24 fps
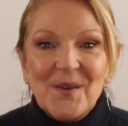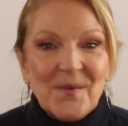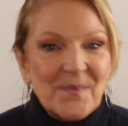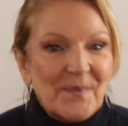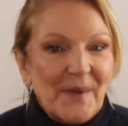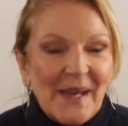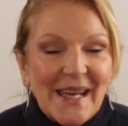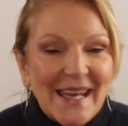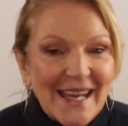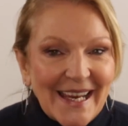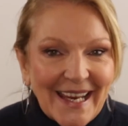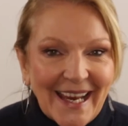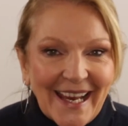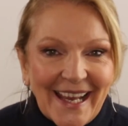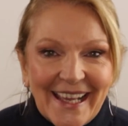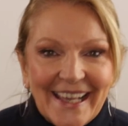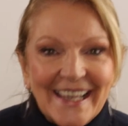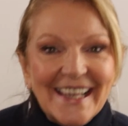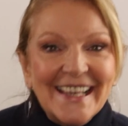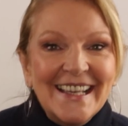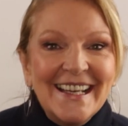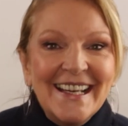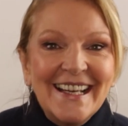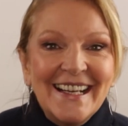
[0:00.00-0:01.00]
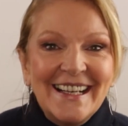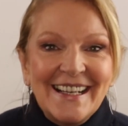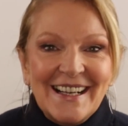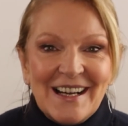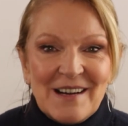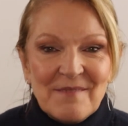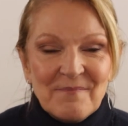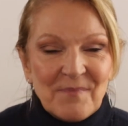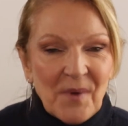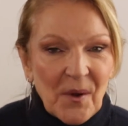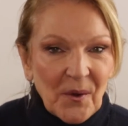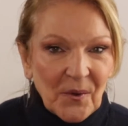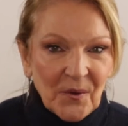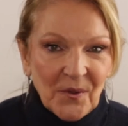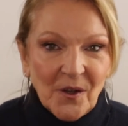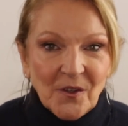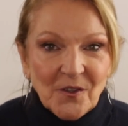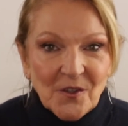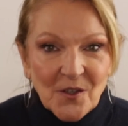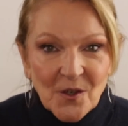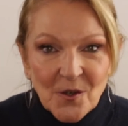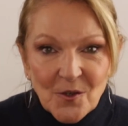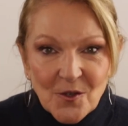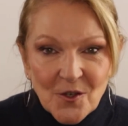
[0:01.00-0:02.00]
for being, both
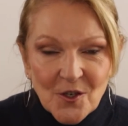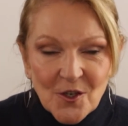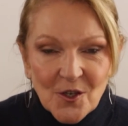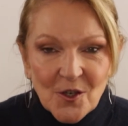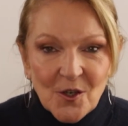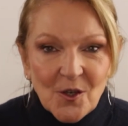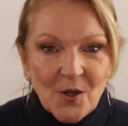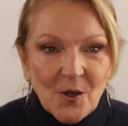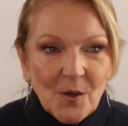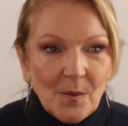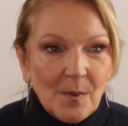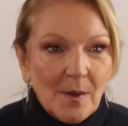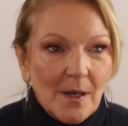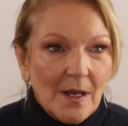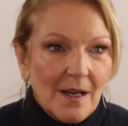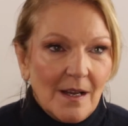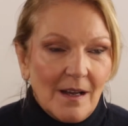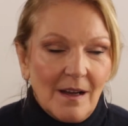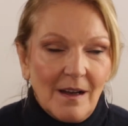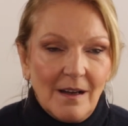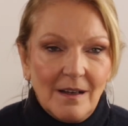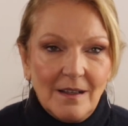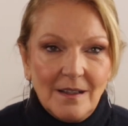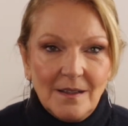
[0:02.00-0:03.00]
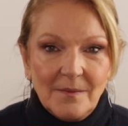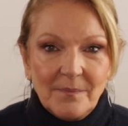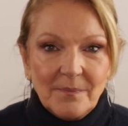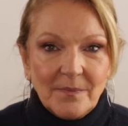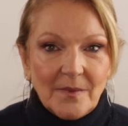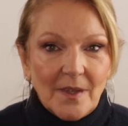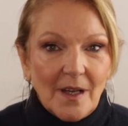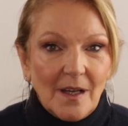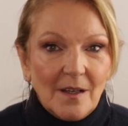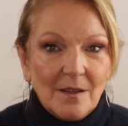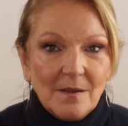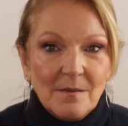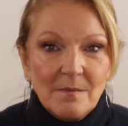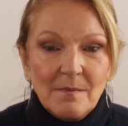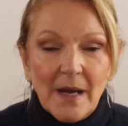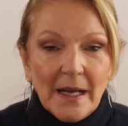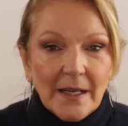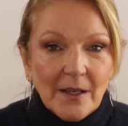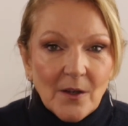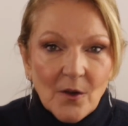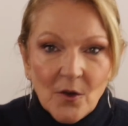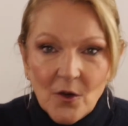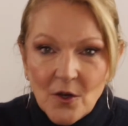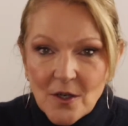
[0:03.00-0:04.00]
on YouTube, on
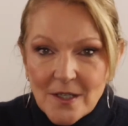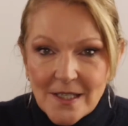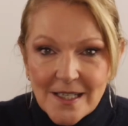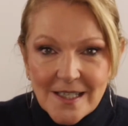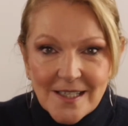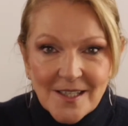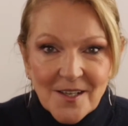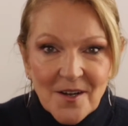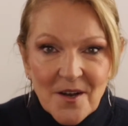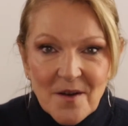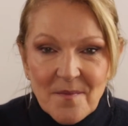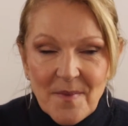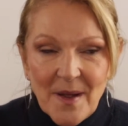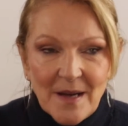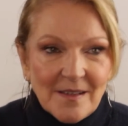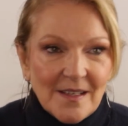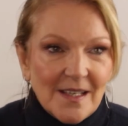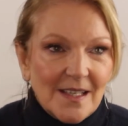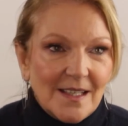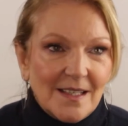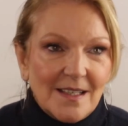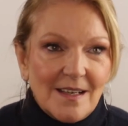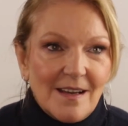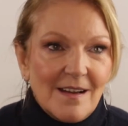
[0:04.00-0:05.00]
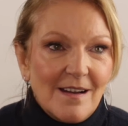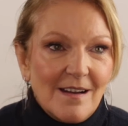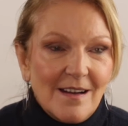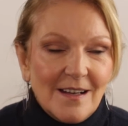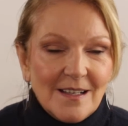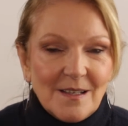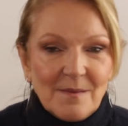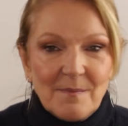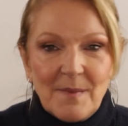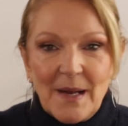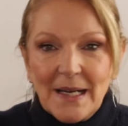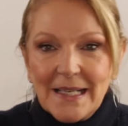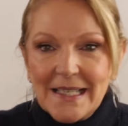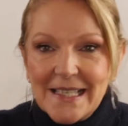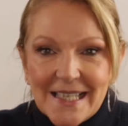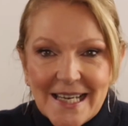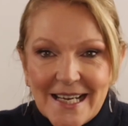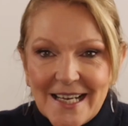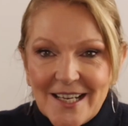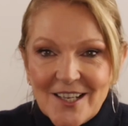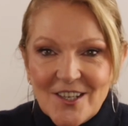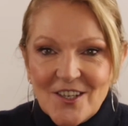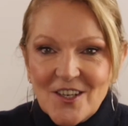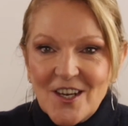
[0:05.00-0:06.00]
my courses that are about to start, my
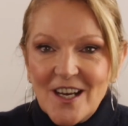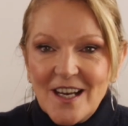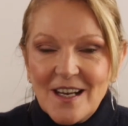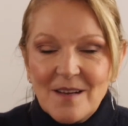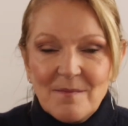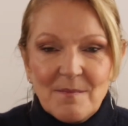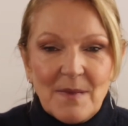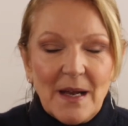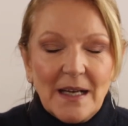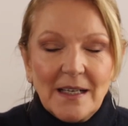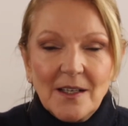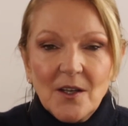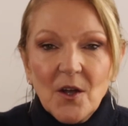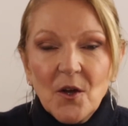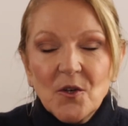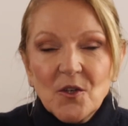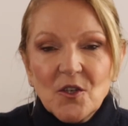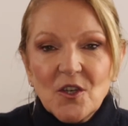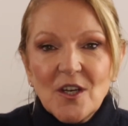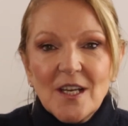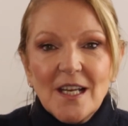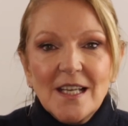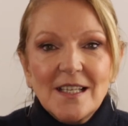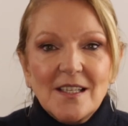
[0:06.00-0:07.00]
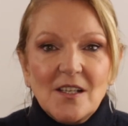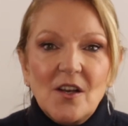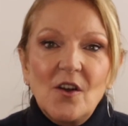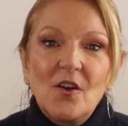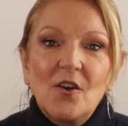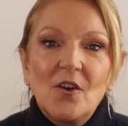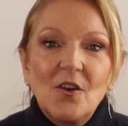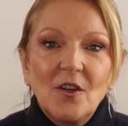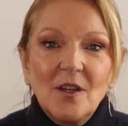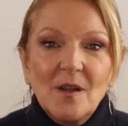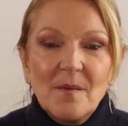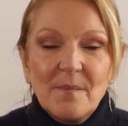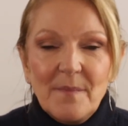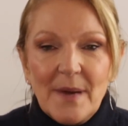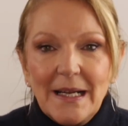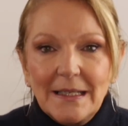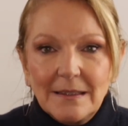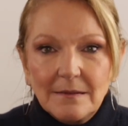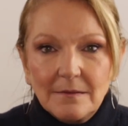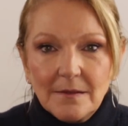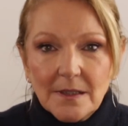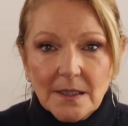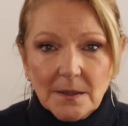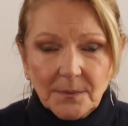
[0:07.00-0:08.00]
teaching, my coaching. It's all
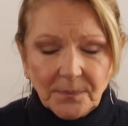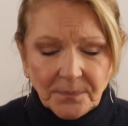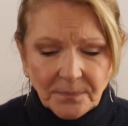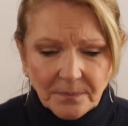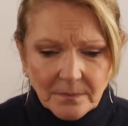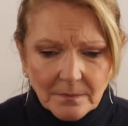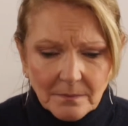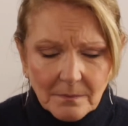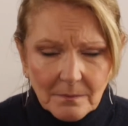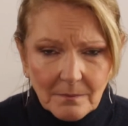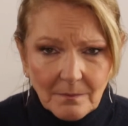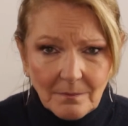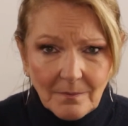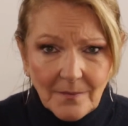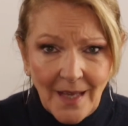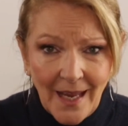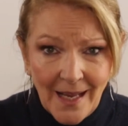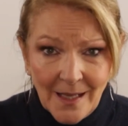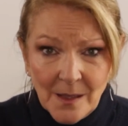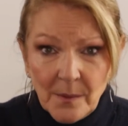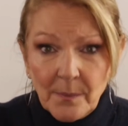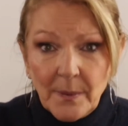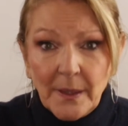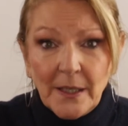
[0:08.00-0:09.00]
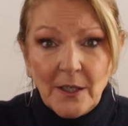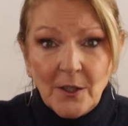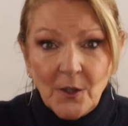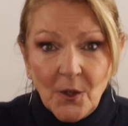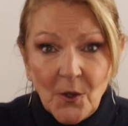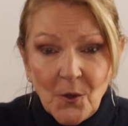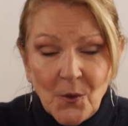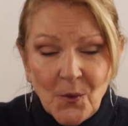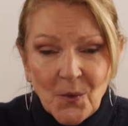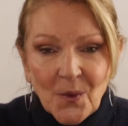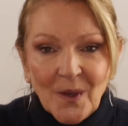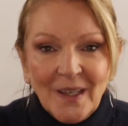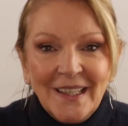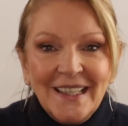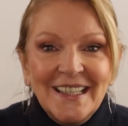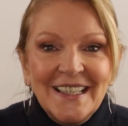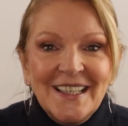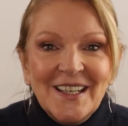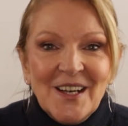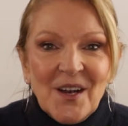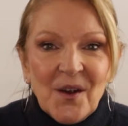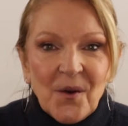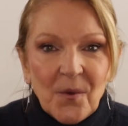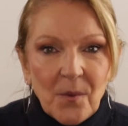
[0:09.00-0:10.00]
about helping you,
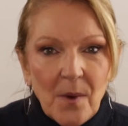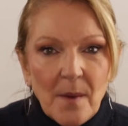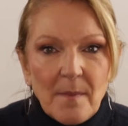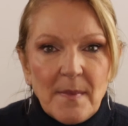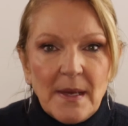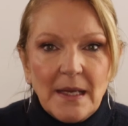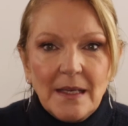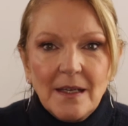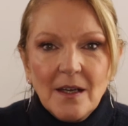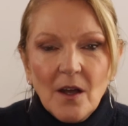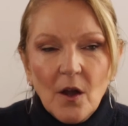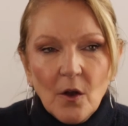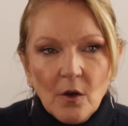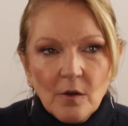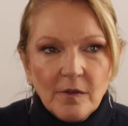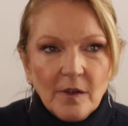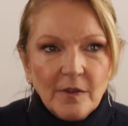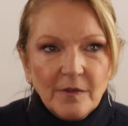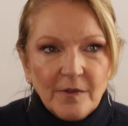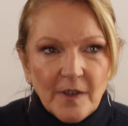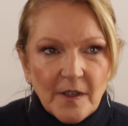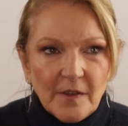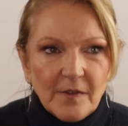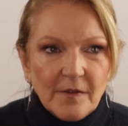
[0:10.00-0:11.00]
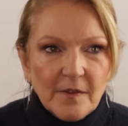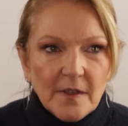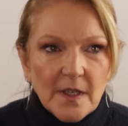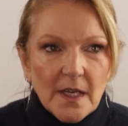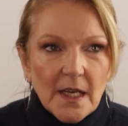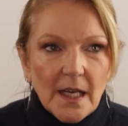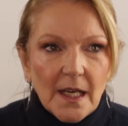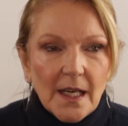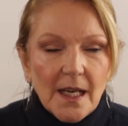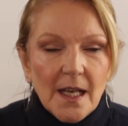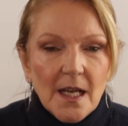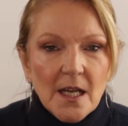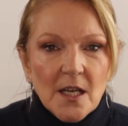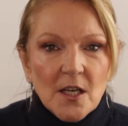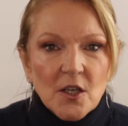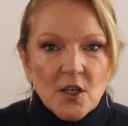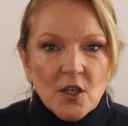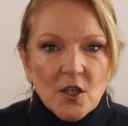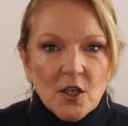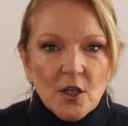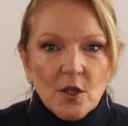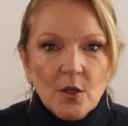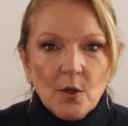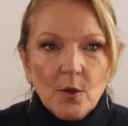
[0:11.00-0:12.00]
women over 50,
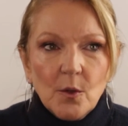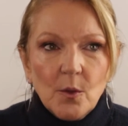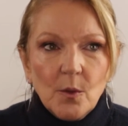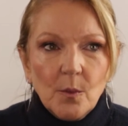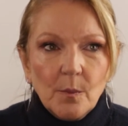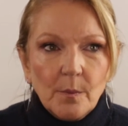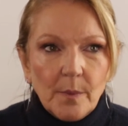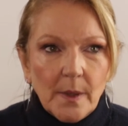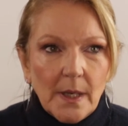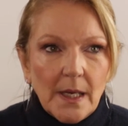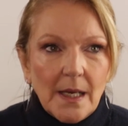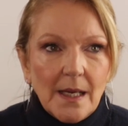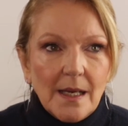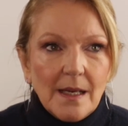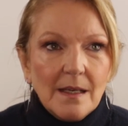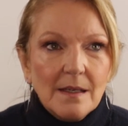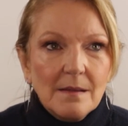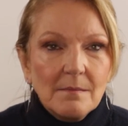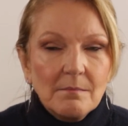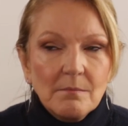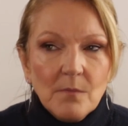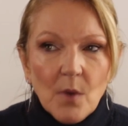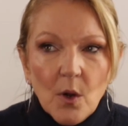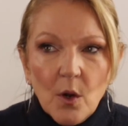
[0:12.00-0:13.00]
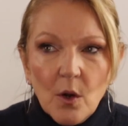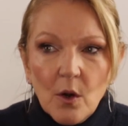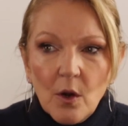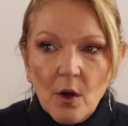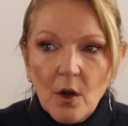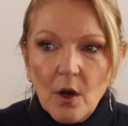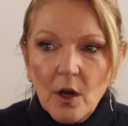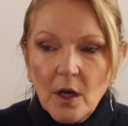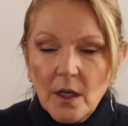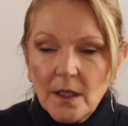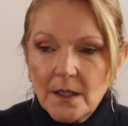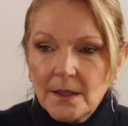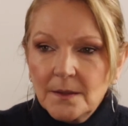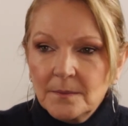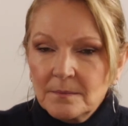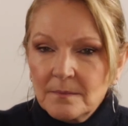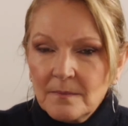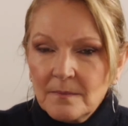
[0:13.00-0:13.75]
to be more